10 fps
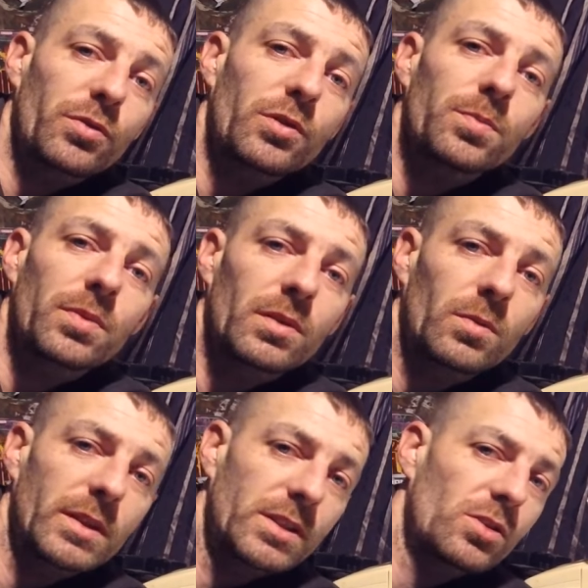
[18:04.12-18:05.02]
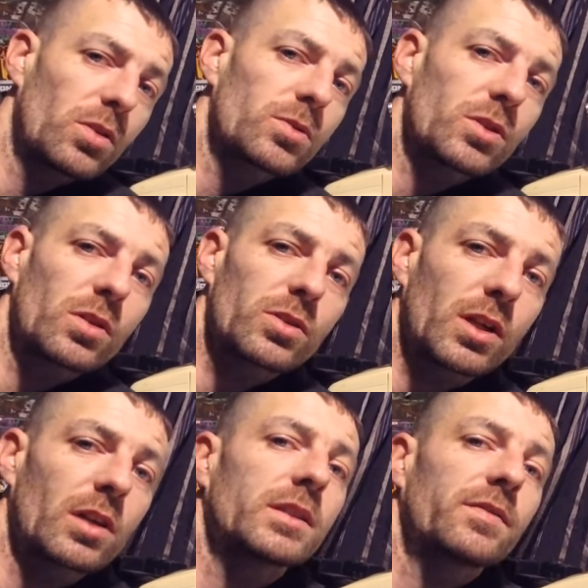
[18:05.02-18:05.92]
group, which is also
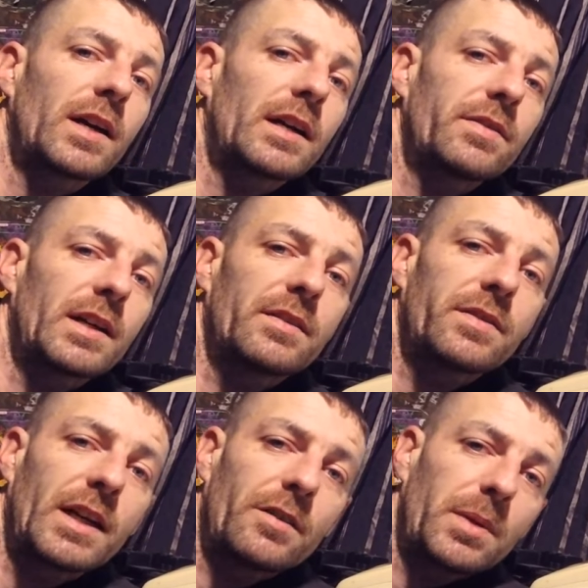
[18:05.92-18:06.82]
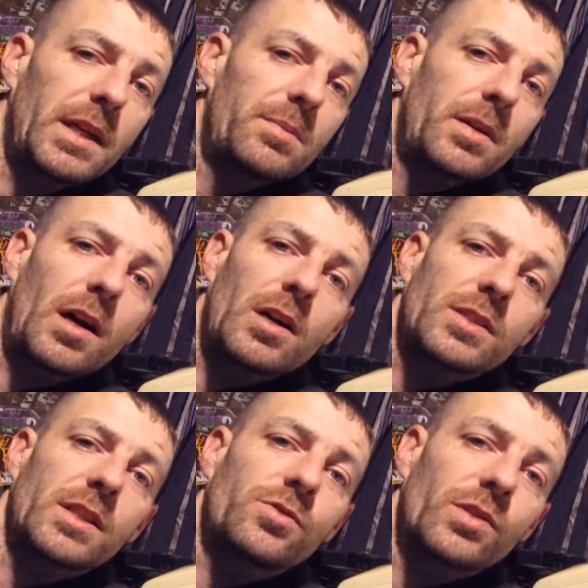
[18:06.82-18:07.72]
Scotty555Babe
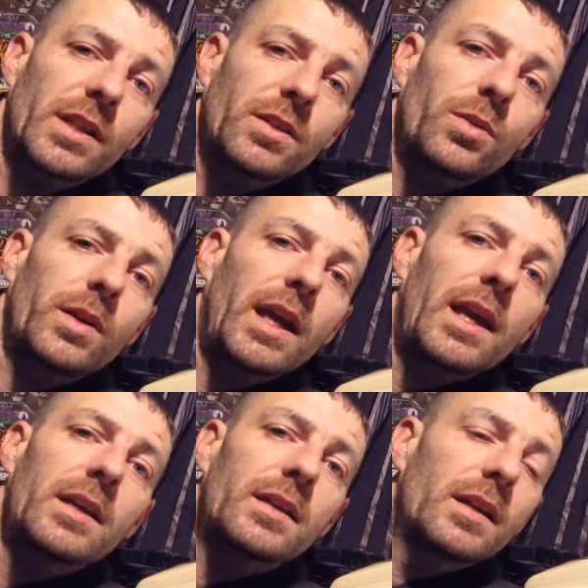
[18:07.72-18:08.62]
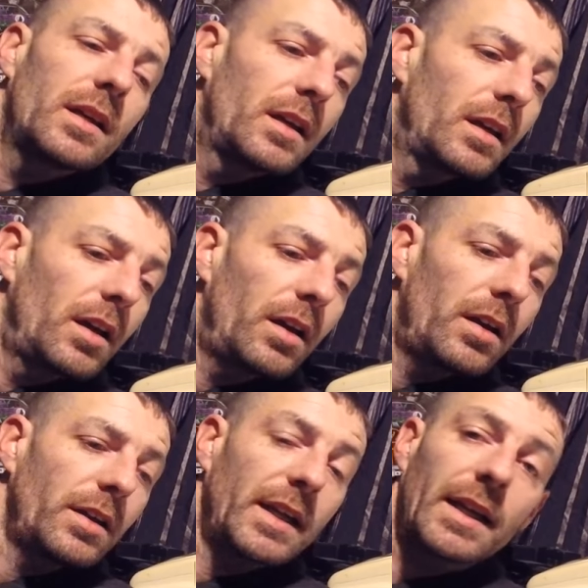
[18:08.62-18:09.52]
RC Trucking UK.
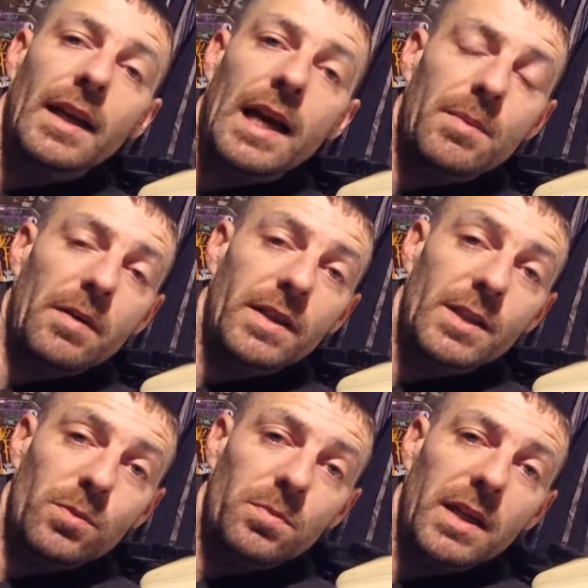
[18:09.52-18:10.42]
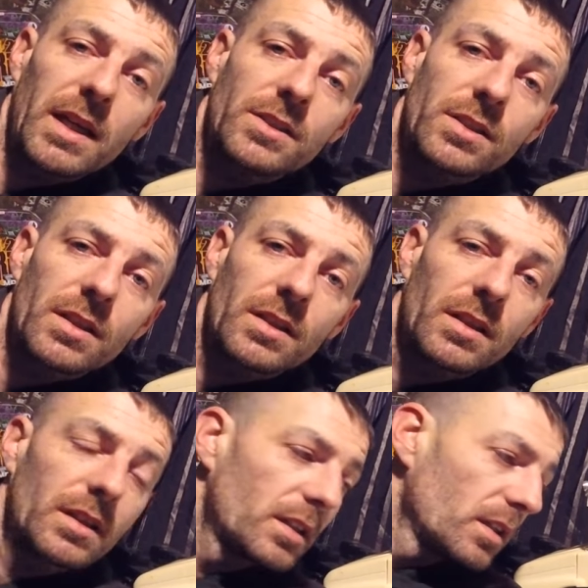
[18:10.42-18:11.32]
You can like my Facebook page
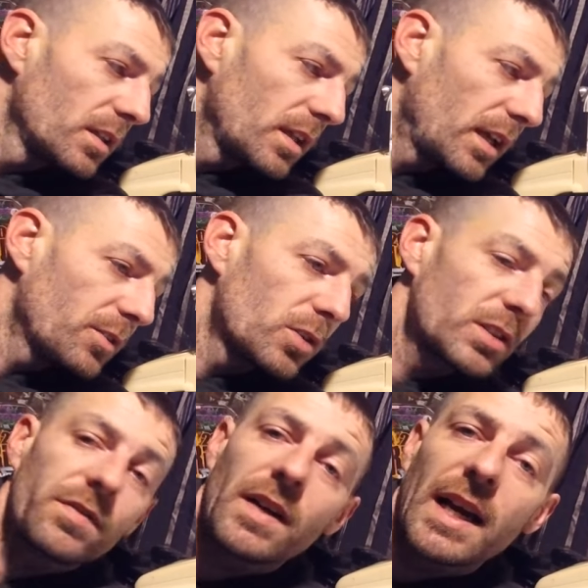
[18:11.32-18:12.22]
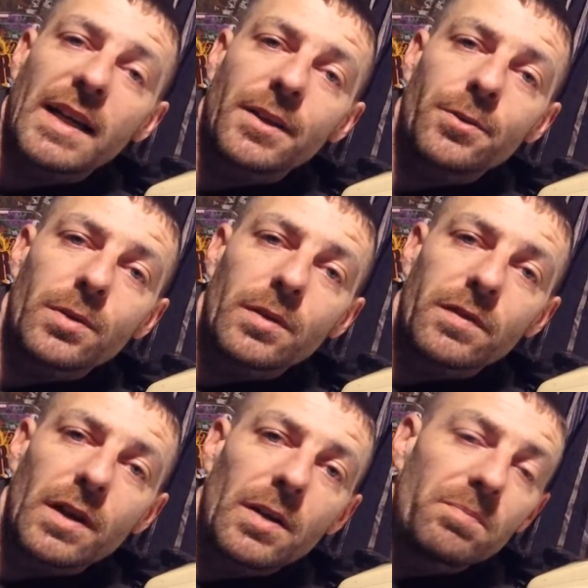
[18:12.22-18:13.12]
and notify you
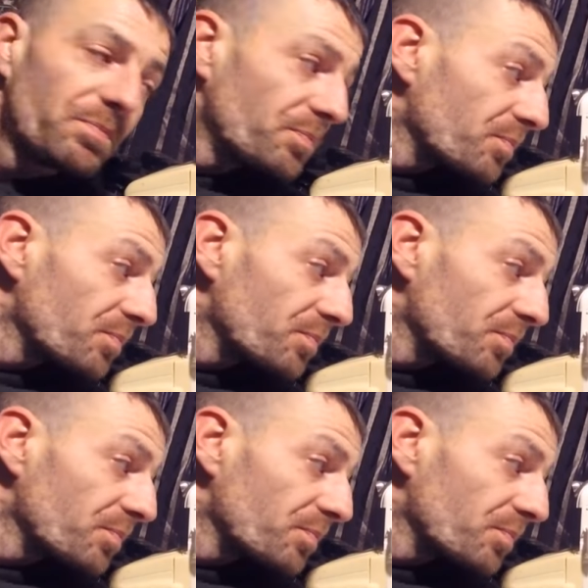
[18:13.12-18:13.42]
of my